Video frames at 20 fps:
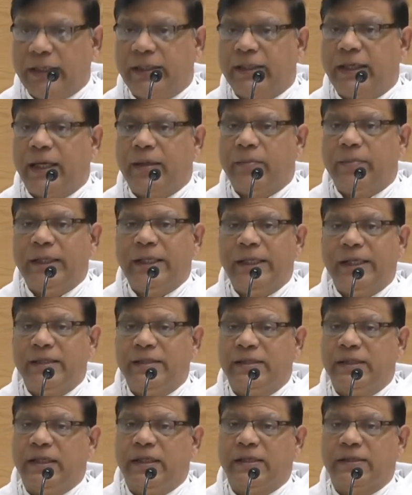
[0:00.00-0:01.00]
It can be
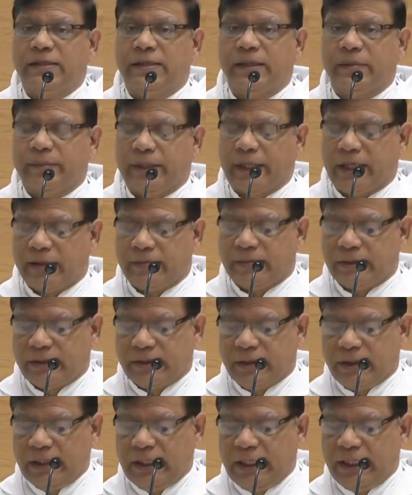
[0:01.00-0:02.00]
laziness
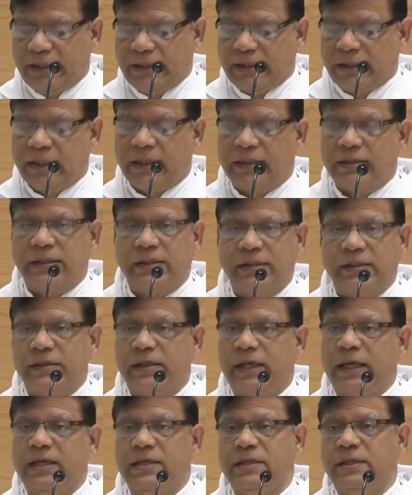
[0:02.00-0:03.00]
sometimes. Laziness is
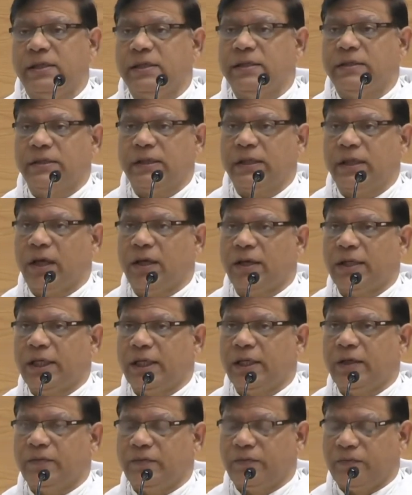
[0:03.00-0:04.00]
dangerous in our
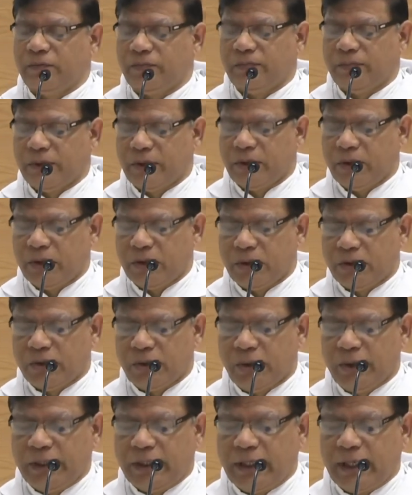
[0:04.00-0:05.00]
life,
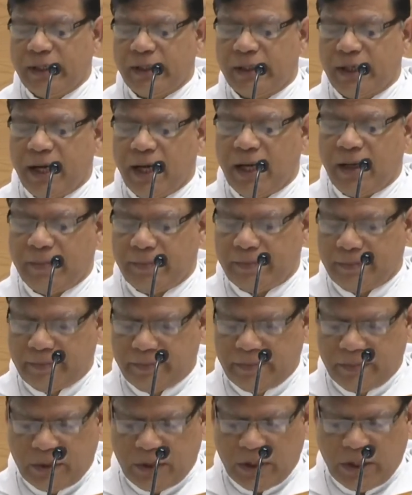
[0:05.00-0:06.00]
so it can harm.
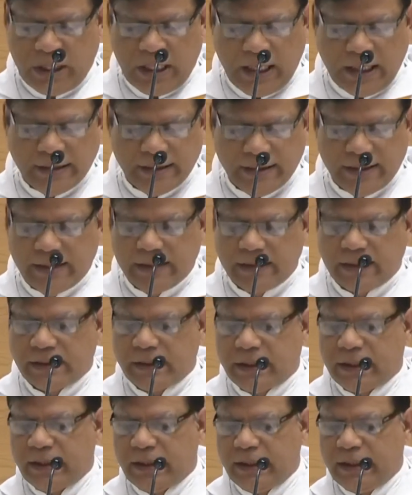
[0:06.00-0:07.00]
As it is
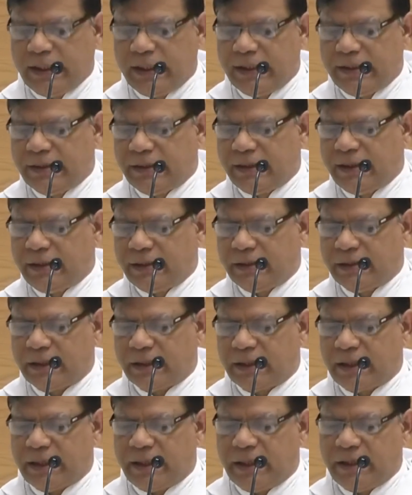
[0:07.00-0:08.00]
said, lazy is
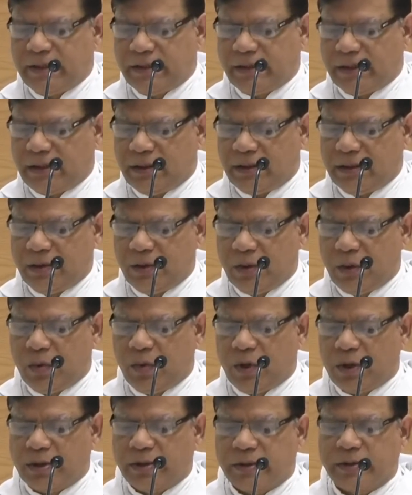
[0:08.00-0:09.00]
a crazy who
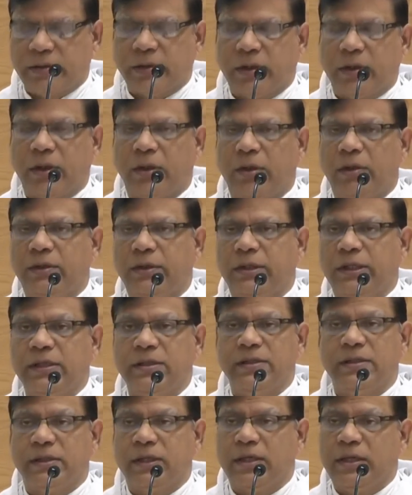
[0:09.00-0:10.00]
wants all
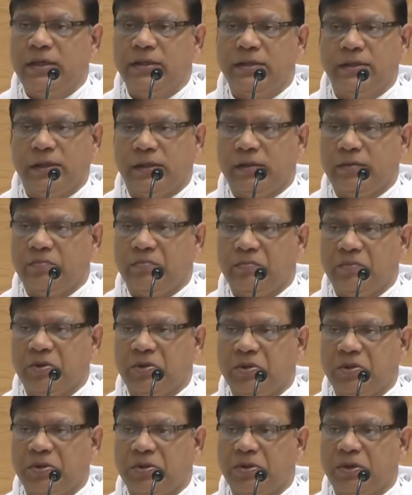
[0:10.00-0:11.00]
things easy.
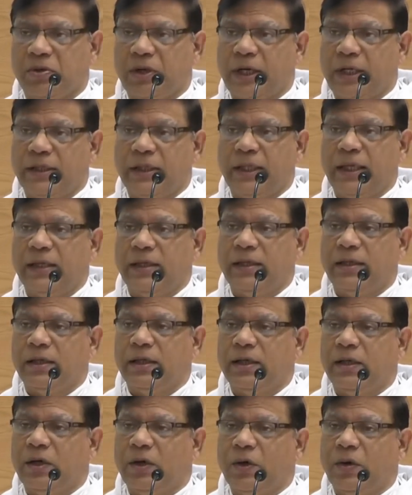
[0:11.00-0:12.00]
So, and then
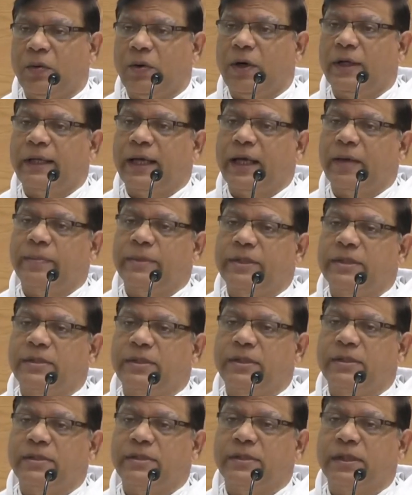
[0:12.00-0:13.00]
what
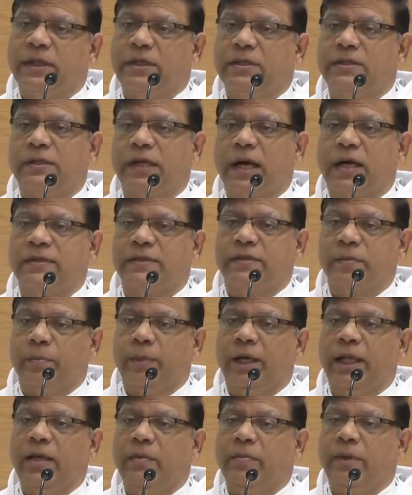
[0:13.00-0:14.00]
happens is he starts
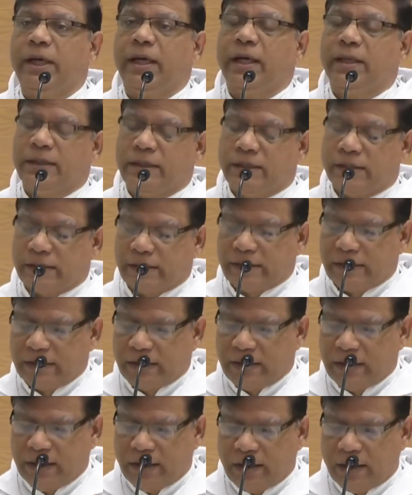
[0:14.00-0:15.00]
blaming others.
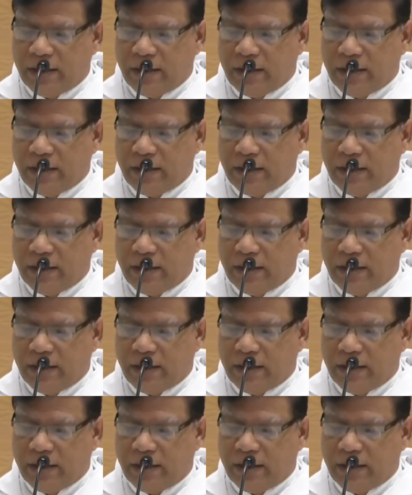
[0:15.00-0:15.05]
